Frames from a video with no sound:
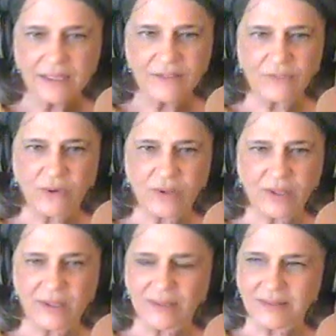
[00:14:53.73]

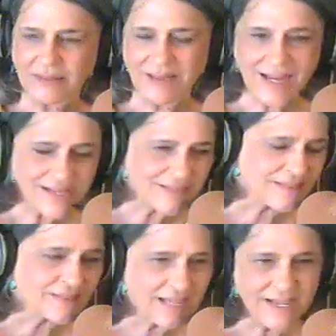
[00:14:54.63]
for days
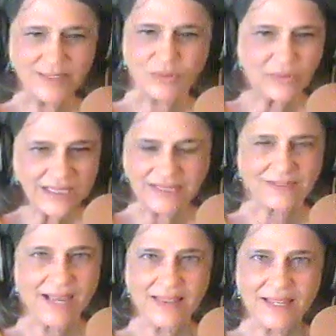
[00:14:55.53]
and days, weeks,
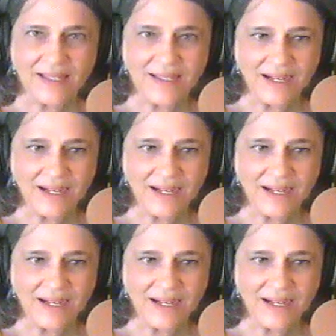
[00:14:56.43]
I think.